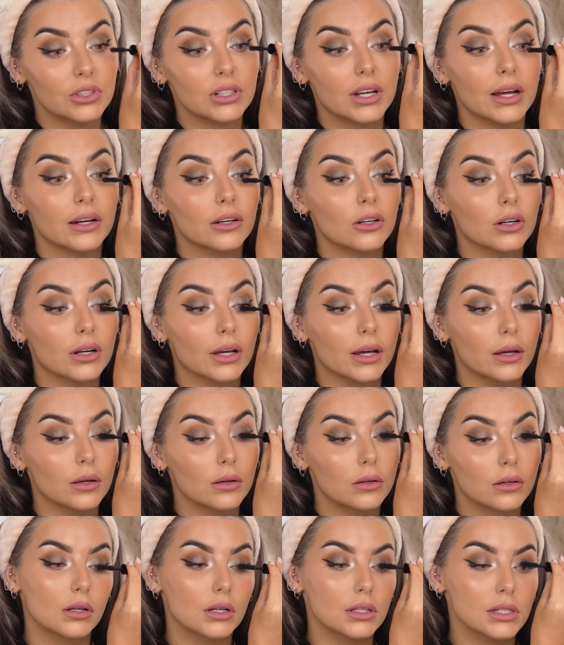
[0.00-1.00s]
Can't knock
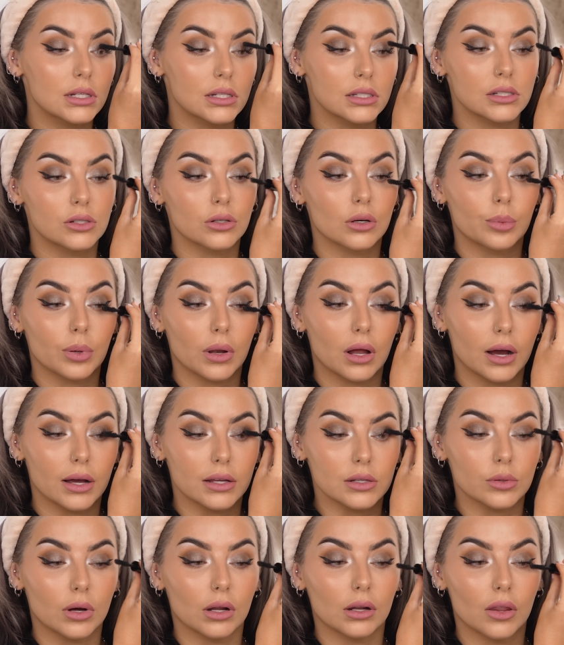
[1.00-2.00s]
it. It's easy to apply
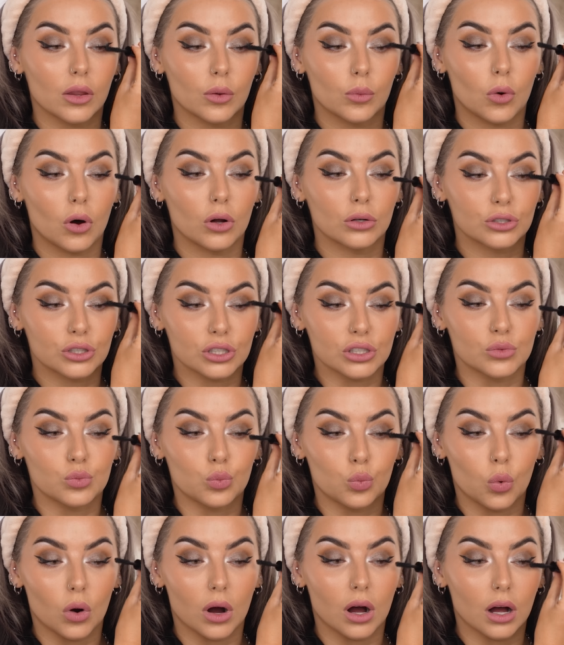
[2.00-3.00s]
as well. Like the wand just
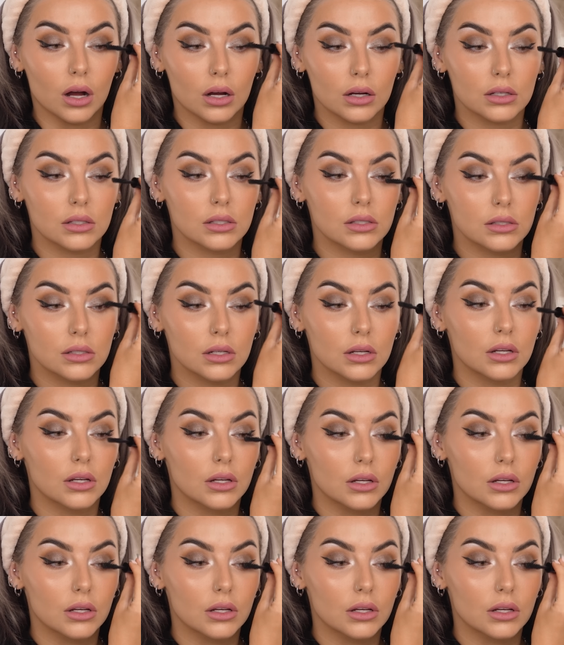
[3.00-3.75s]
works.